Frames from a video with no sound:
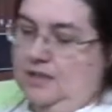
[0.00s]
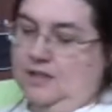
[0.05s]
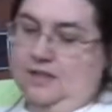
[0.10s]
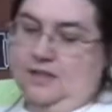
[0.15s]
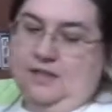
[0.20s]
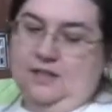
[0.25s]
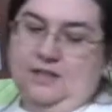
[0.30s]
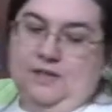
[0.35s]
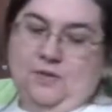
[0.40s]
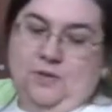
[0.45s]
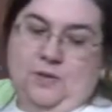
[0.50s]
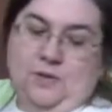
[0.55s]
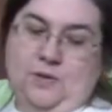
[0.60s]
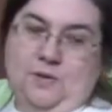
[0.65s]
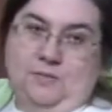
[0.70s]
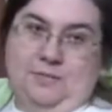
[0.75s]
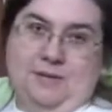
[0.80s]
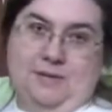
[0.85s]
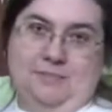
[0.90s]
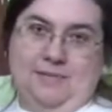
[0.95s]
this
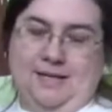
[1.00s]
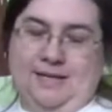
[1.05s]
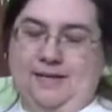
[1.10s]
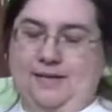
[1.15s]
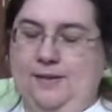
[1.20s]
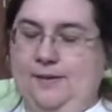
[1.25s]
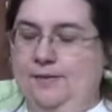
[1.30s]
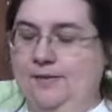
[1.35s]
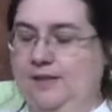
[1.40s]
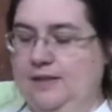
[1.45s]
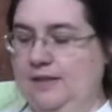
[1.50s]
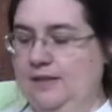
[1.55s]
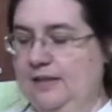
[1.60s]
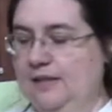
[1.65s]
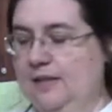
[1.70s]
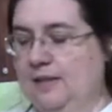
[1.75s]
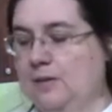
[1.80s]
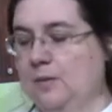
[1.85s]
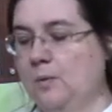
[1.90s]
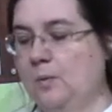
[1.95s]
trip to Mansfield.
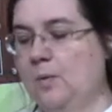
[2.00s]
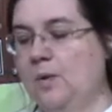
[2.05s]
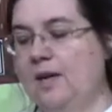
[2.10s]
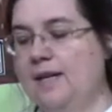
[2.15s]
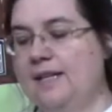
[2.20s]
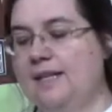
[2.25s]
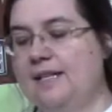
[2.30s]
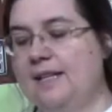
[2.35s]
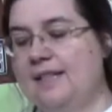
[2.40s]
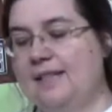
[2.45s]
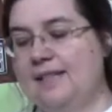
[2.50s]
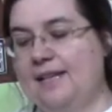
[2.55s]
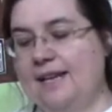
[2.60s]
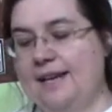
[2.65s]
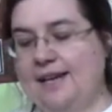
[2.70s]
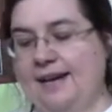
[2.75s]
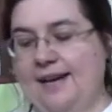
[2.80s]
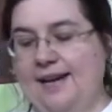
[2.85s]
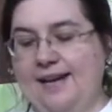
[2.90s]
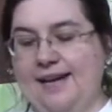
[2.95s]
It's one that
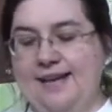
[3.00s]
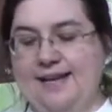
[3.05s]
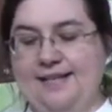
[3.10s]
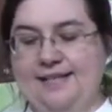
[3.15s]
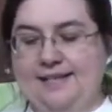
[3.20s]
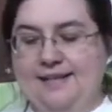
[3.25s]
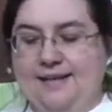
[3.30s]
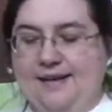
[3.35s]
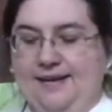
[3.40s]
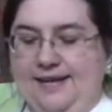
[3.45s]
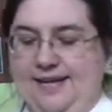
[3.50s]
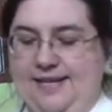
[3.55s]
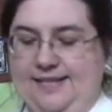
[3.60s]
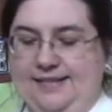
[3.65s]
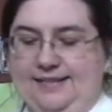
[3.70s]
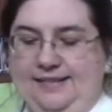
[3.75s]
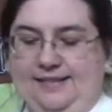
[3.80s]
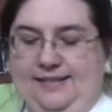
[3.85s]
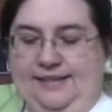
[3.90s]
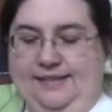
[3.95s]
I
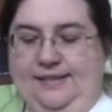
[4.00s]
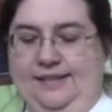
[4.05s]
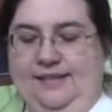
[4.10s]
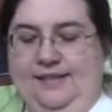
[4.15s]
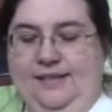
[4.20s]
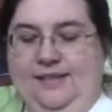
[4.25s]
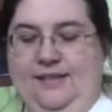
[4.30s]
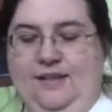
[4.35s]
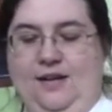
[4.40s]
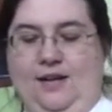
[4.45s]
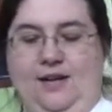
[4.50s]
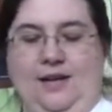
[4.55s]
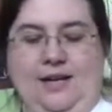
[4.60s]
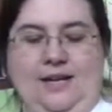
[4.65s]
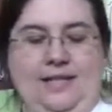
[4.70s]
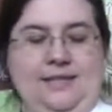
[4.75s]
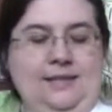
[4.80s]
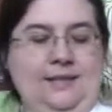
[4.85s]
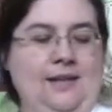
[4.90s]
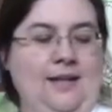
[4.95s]
got
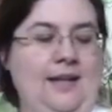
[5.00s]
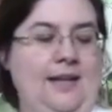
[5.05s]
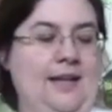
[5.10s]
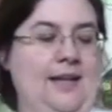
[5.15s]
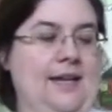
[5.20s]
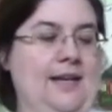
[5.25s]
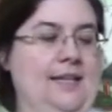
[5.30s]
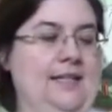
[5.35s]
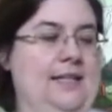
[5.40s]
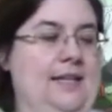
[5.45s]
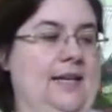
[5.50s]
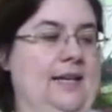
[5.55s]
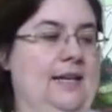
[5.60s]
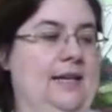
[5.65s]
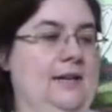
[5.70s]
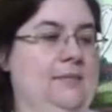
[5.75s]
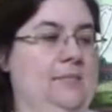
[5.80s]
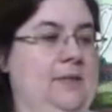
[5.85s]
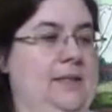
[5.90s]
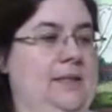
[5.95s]
online, and
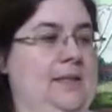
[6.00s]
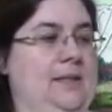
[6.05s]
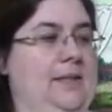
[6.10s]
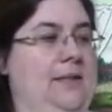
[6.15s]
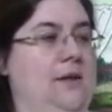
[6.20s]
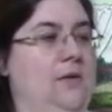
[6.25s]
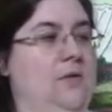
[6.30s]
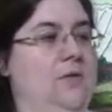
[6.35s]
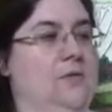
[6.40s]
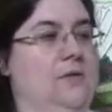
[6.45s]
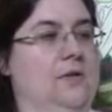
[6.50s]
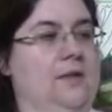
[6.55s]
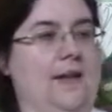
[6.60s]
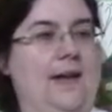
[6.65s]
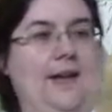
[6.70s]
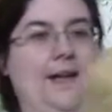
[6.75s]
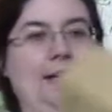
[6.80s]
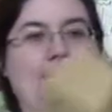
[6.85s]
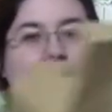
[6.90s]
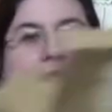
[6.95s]
I'm so
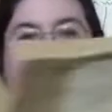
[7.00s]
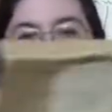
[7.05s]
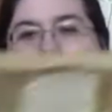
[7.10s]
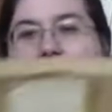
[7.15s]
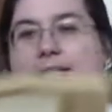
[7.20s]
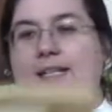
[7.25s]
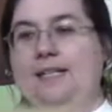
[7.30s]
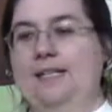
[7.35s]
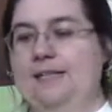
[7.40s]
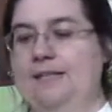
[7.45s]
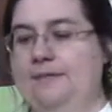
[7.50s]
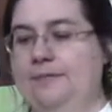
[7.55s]
glad I did.